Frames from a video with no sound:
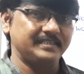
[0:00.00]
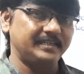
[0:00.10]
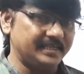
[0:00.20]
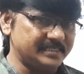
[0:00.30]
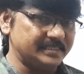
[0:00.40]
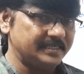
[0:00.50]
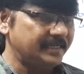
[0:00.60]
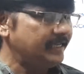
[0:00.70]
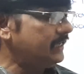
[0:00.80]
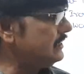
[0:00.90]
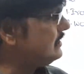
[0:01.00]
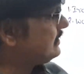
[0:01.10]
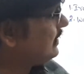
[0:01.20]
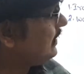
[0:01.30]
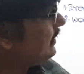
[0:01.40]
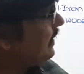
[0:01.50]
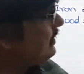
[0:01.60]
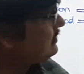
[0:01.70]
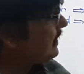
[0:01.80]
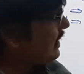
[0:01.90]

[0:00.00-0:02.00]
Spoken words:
Yes, it is A is